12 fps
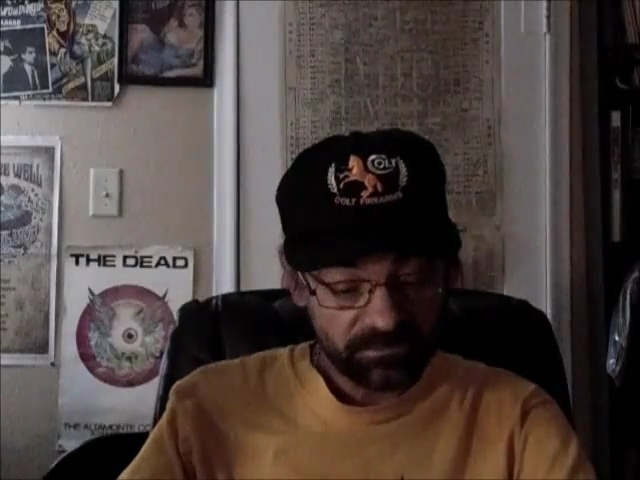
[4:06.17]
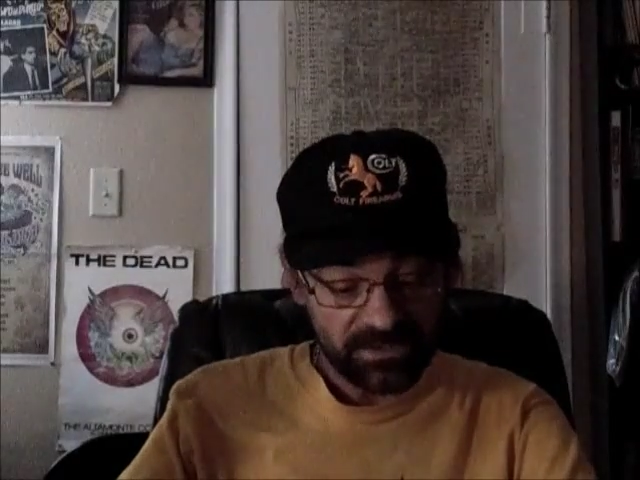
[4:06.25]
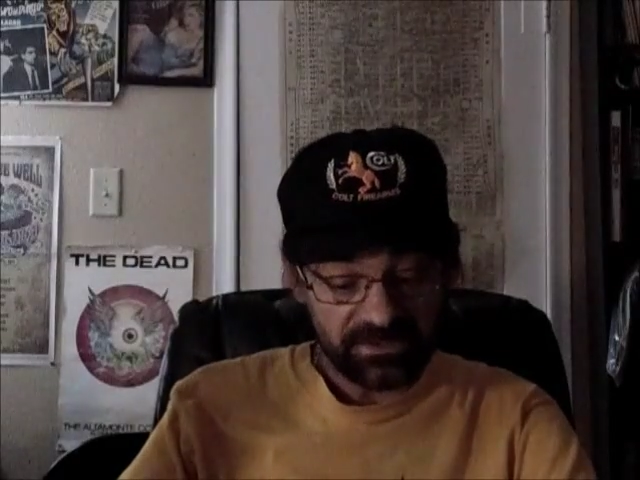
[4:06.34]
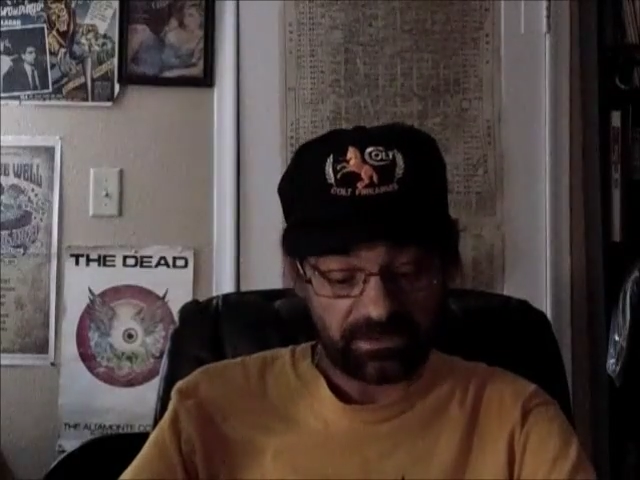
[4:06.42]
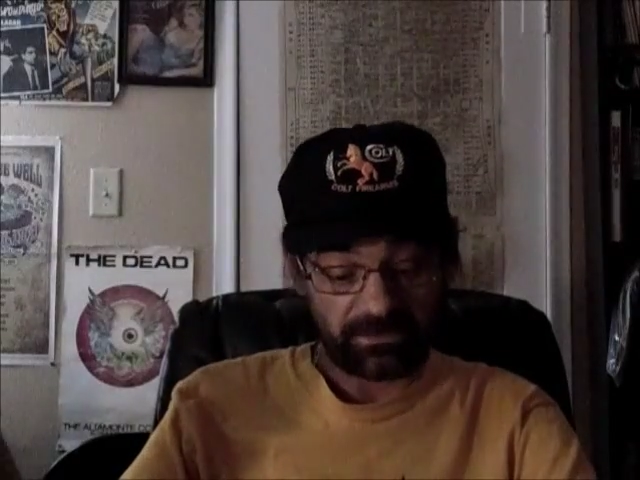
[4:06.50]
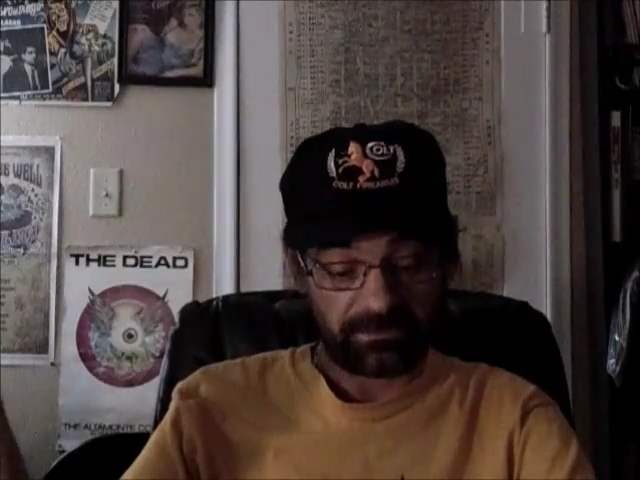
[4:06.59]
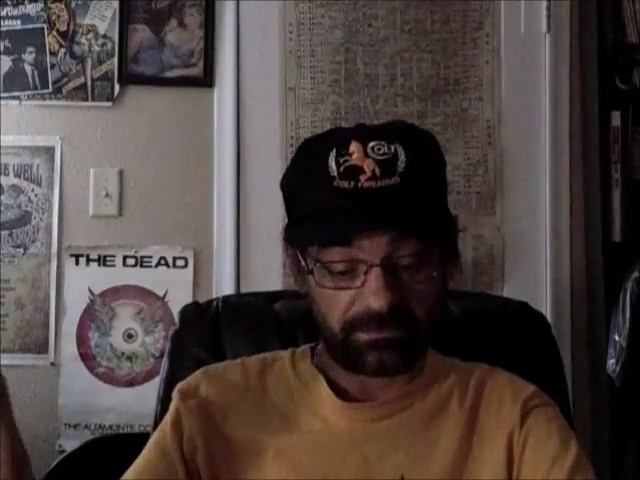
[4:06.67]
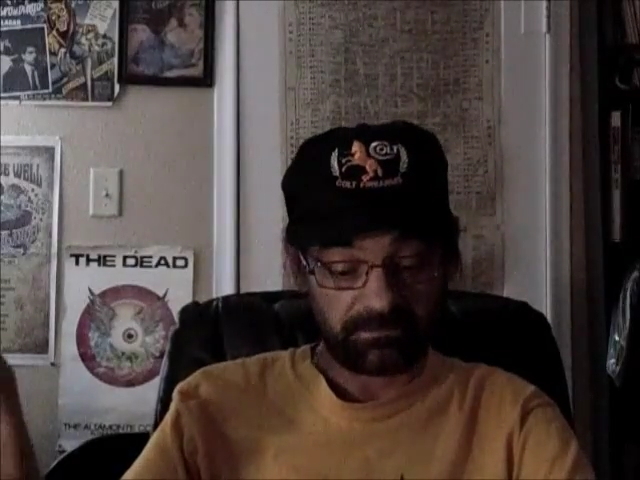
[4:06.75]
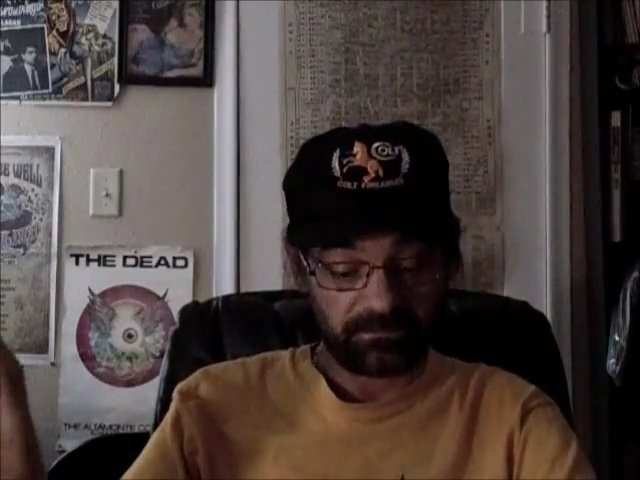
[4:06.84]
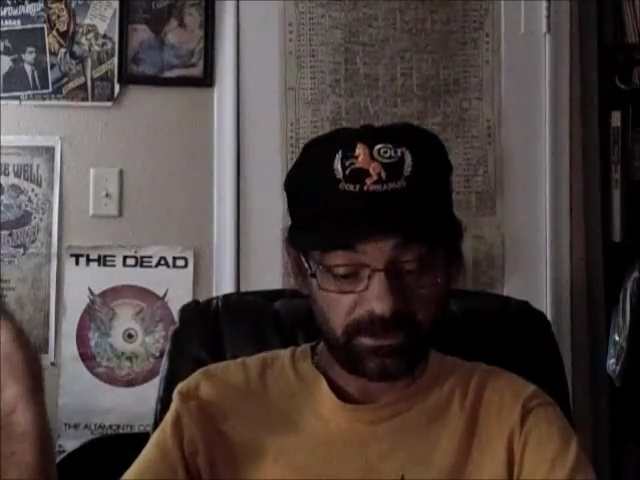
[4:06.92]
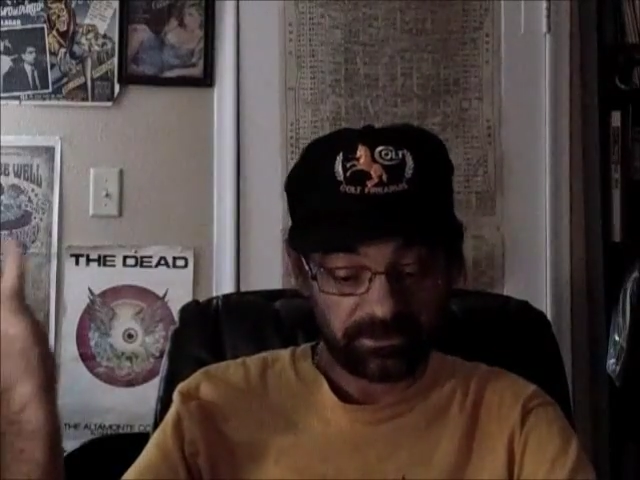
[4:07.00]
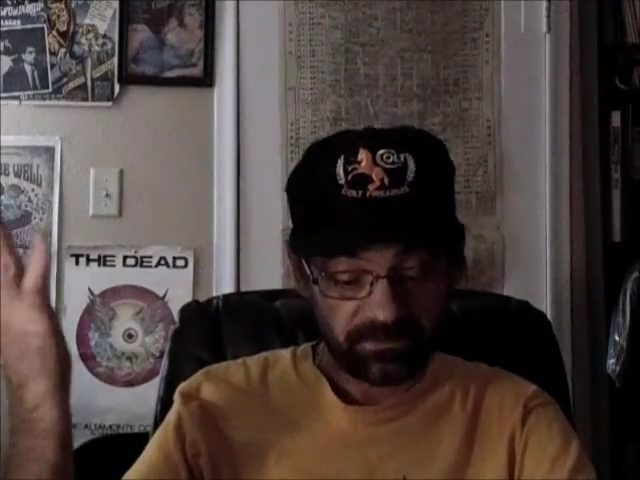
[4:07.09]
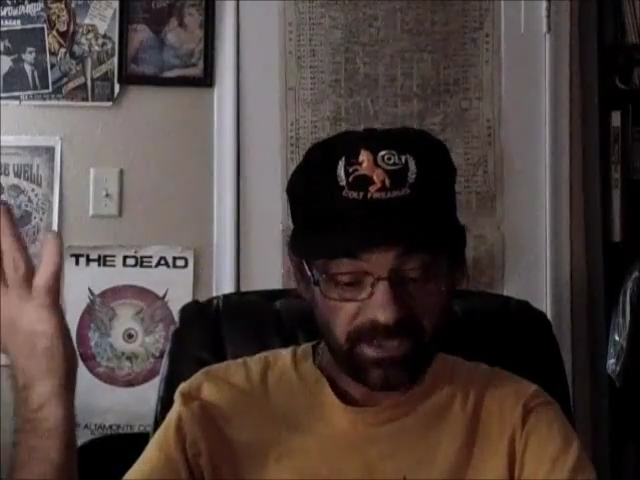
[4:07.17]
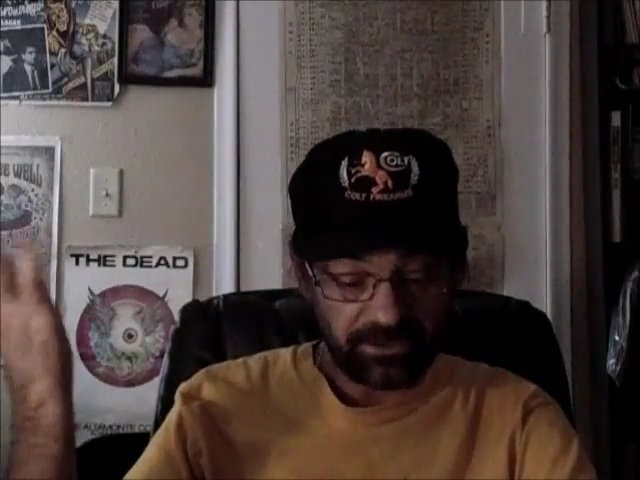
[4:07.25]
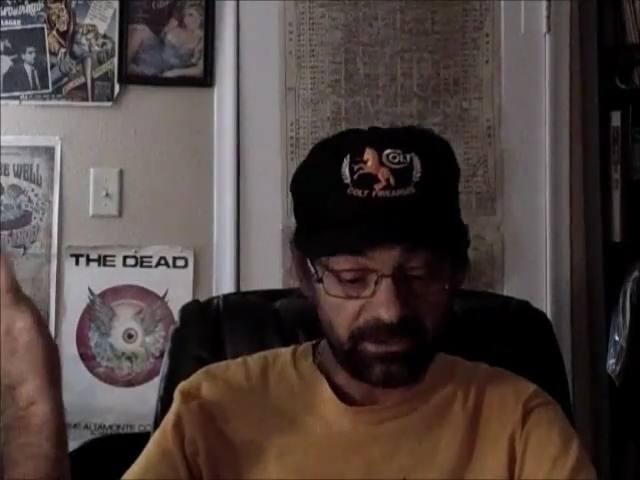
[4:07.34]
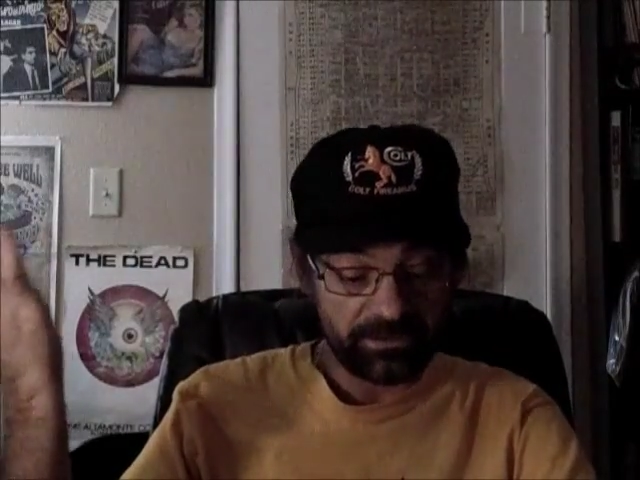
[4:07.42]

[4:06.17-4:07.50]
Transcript: that's another, what, 10